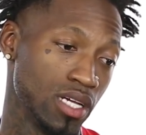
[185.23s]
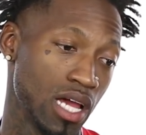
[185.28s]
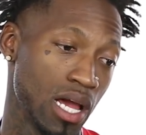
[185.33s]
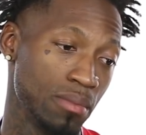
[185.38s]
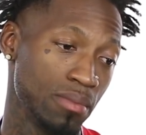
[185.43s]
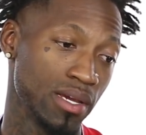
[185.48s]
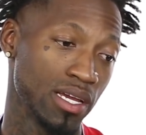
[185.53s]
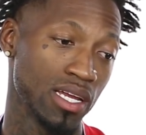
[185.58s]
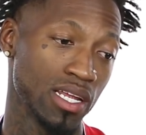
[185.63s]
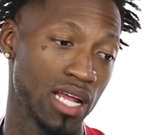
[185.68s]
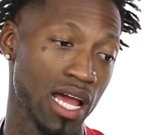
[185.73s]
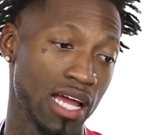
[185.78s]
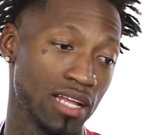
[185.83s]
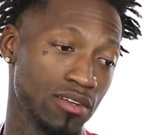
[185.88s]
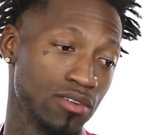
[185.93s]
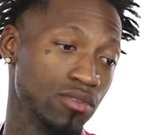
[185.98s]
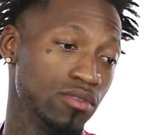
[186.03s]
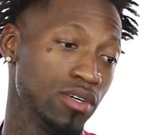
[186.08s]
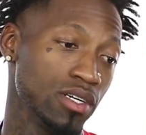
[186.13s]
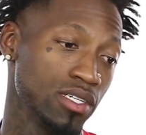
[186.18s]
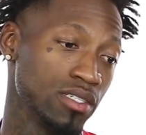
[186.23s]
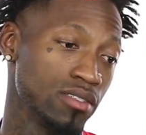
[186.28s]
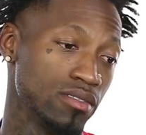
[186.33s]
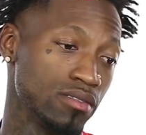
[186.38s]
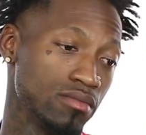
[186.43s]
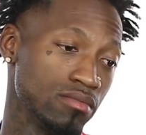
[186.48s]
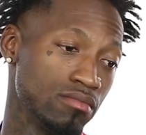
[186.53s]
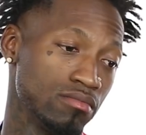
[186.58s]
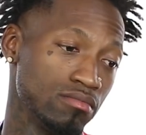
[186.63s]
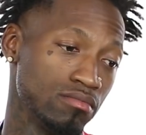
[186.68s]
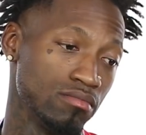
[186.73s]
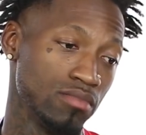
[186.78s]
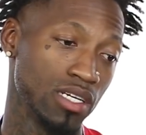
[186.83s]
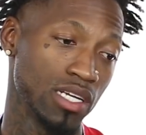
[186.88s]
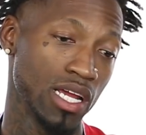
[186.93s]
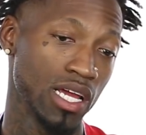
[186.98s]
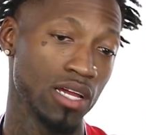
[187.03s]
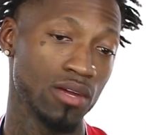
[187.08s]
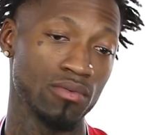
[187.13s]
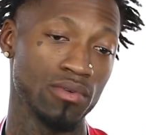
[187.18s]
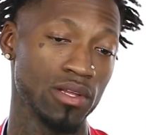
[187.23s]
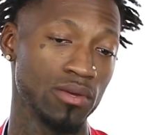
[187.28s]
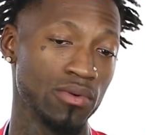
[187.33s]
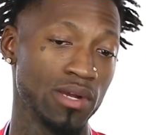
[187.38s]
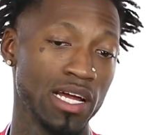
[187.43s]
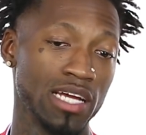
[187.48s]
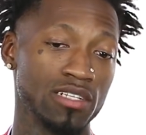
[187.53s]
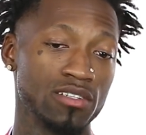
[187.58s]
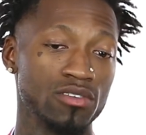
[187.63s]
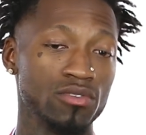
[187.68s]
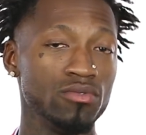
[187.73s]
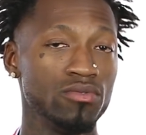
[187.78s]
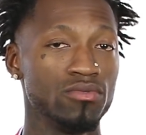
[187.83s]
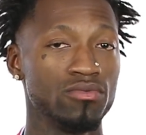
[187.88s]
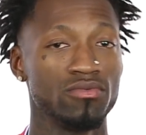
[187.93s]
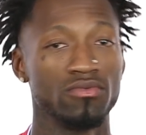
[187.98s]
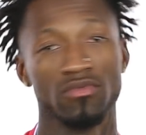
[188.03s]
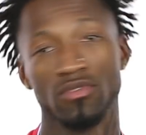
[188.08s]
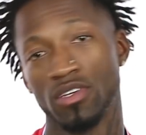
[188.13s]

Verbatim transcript: I mean, I do it, but that ain't really what I do.